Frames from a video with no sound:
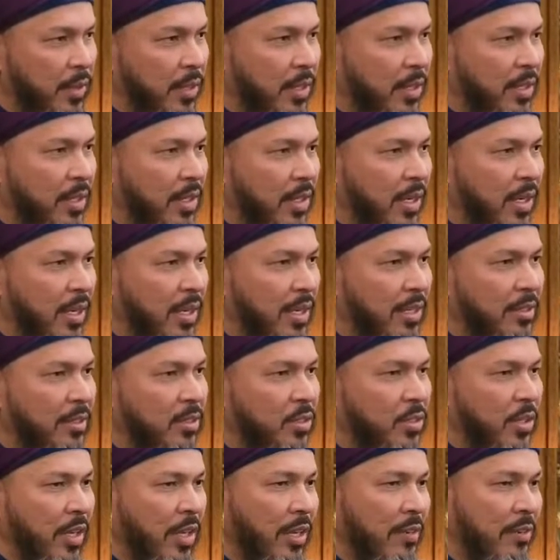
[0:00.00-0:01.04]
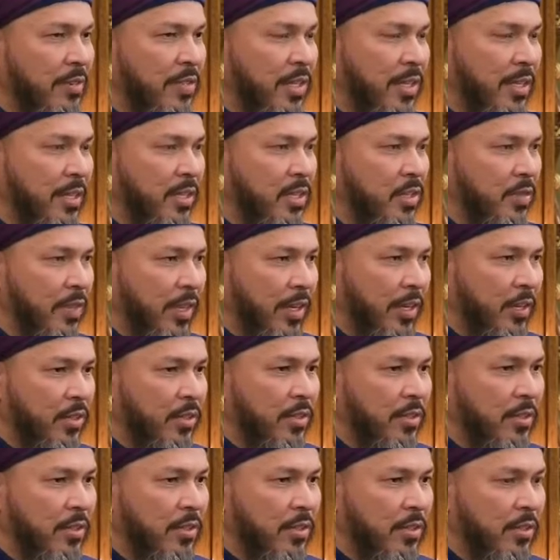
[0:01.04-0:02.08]
You want your heart to have
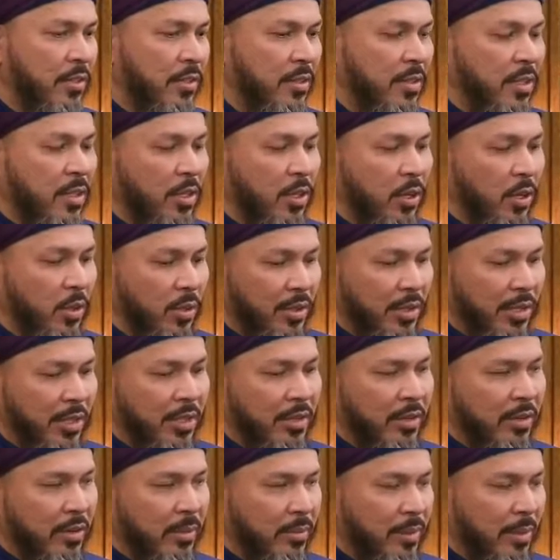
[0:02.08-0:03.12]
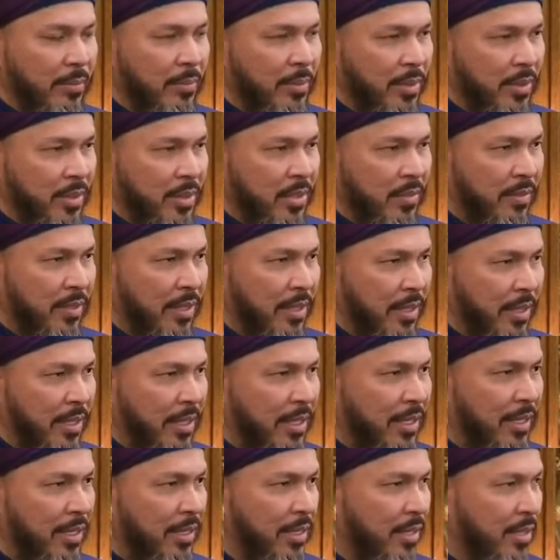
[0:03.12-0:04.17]
satisfaction? Only in the remembrance of
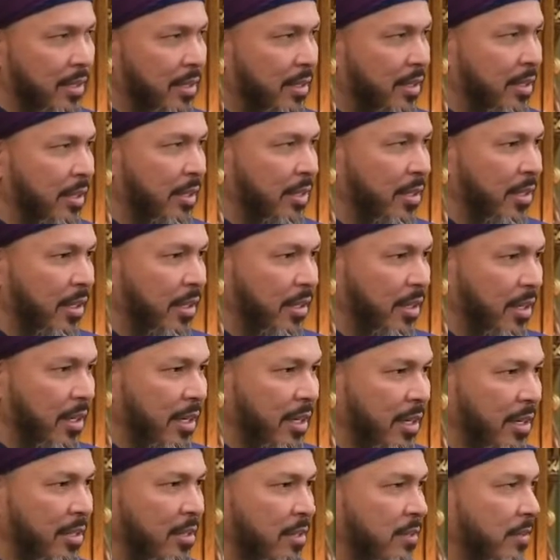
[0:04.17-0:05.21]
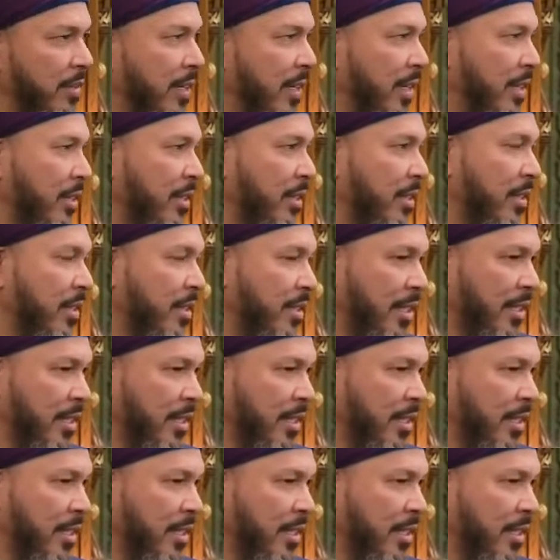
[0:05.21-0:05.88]
Allah can your heart find